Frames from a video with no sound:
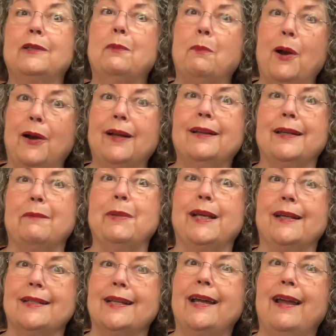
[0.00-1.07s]
it's partly
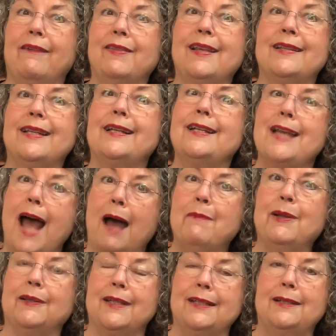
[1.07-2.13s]
because I have this
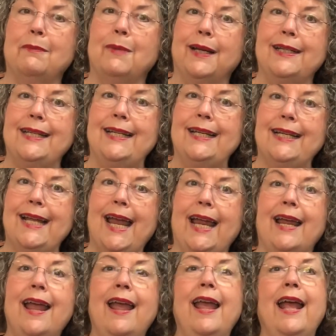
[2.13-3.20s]
anomaly to my DNA.